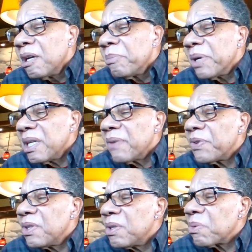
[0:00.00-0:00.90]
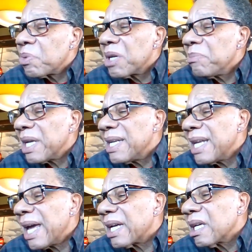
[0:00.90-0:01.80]
but if it's you wring my
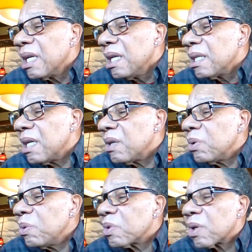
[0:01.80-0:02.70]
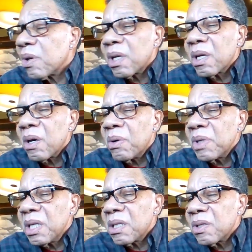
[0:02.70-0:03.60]
neck, then who's gonna go
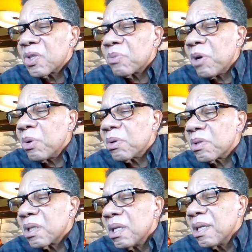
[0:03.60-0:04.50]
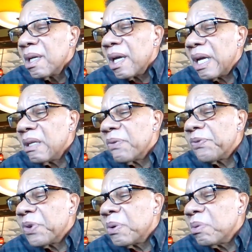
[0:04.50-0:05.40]
get your smokes and your
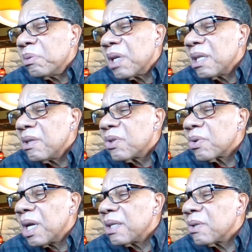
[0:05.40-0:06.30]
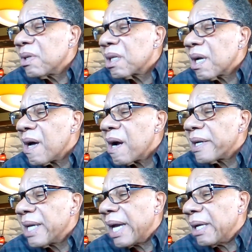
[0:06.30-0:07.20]
food and your drink during the
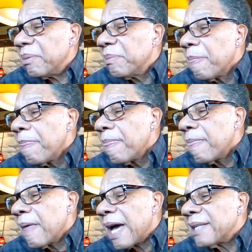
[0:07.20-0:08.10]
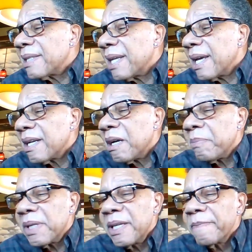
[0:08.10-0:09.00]
card game? I said
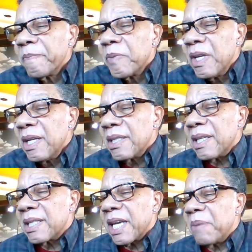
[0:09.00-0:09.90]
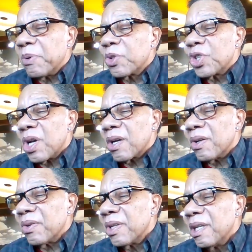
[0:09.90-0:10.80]
humbly. The table
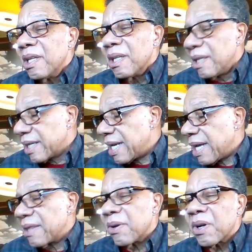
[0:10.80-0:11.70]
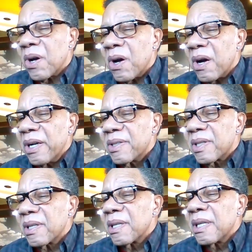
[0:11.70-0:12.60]
chuckled, looking at their
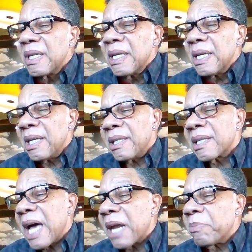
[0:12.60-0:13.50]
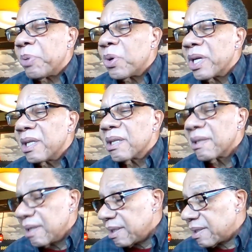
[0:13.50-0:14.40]
cards. He's got a point,
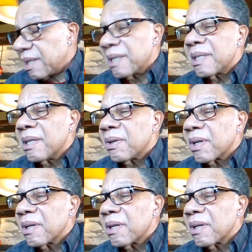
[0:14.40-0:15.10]
said Silk,